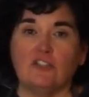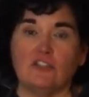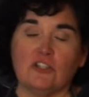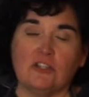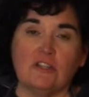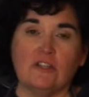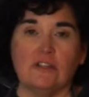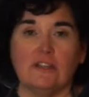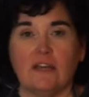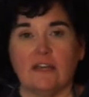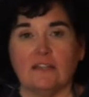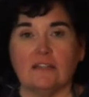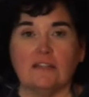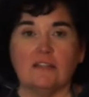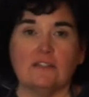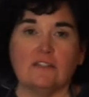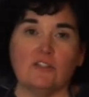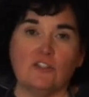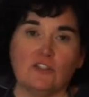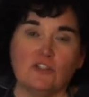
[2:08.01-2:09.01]
chicken
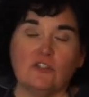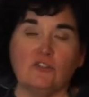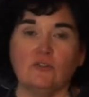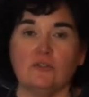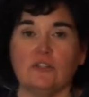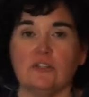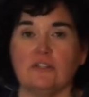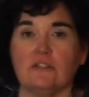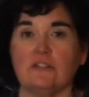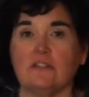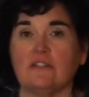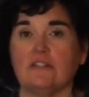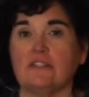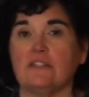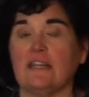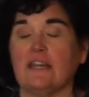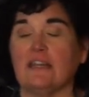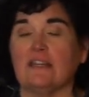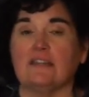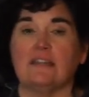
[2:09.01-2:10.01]
cutlets, tuna
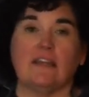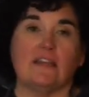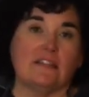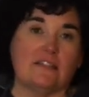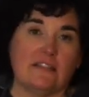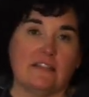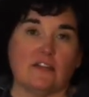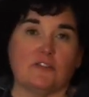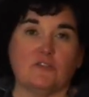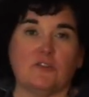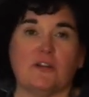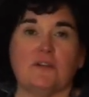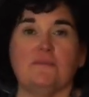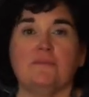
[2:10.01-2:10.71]
steak, etc.